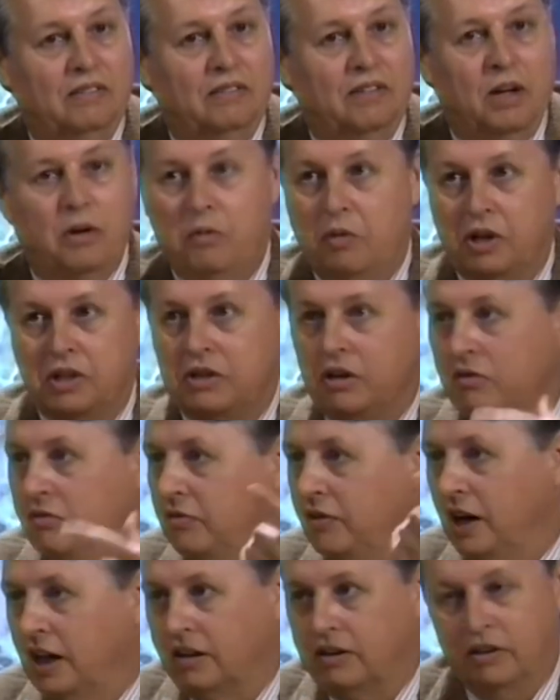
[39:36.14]
He was, in
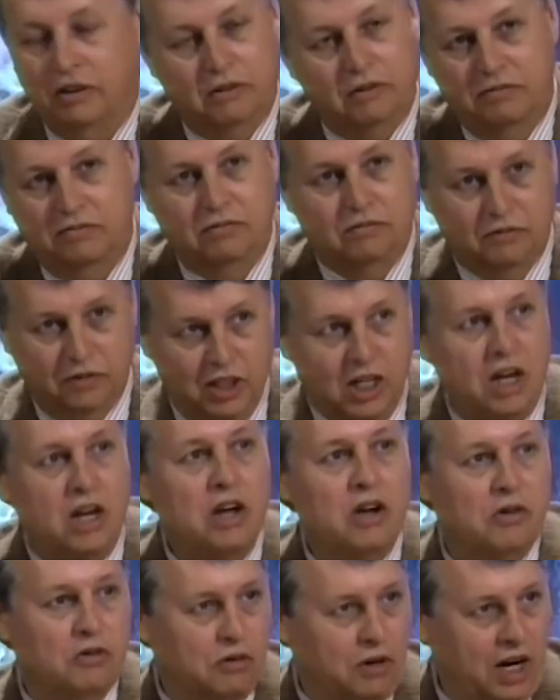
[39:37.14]
fact, the,
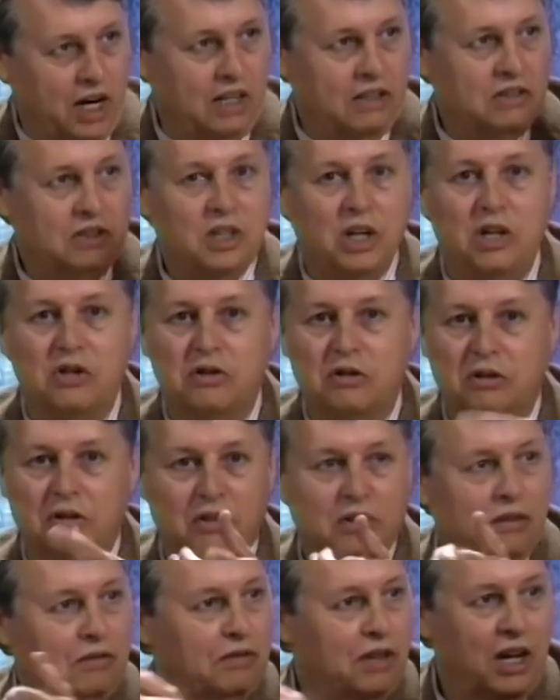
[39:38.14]
the great teacher
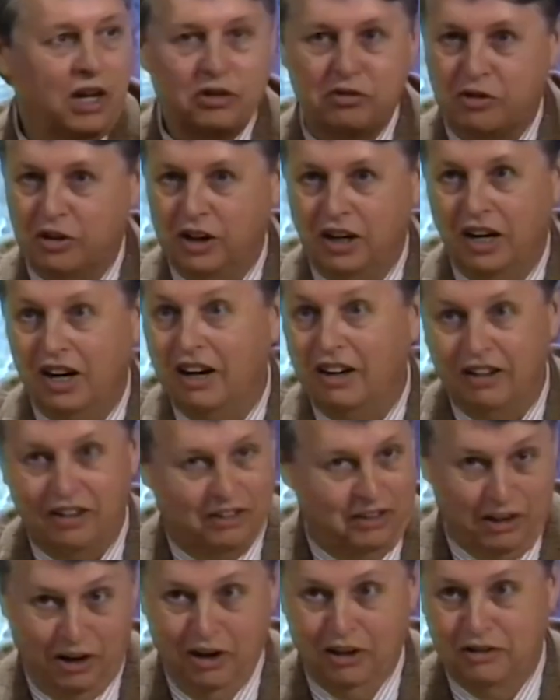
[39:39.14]
of the
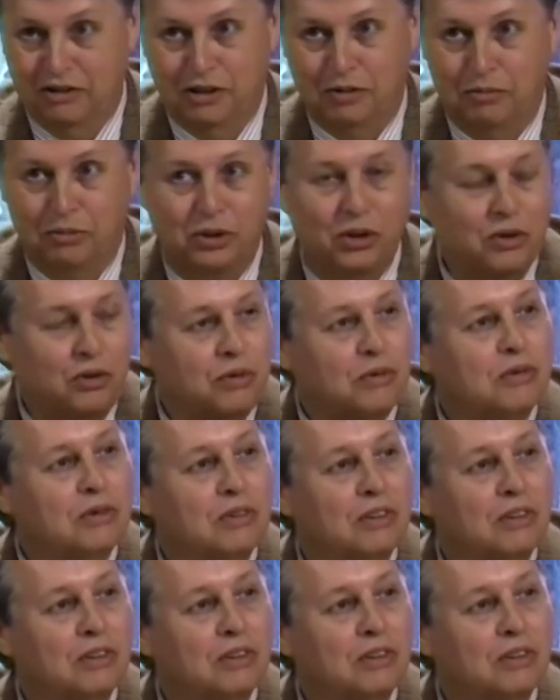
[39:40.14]
Vajrayana. There's the proof.